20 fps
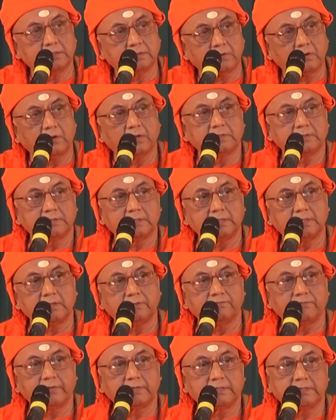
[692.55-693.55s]
a cause and
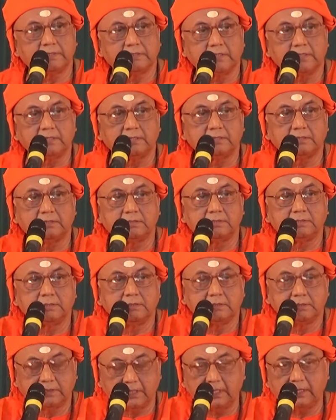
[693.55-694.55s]
effect
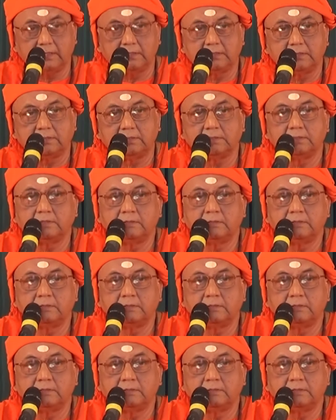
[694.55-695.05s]
chain.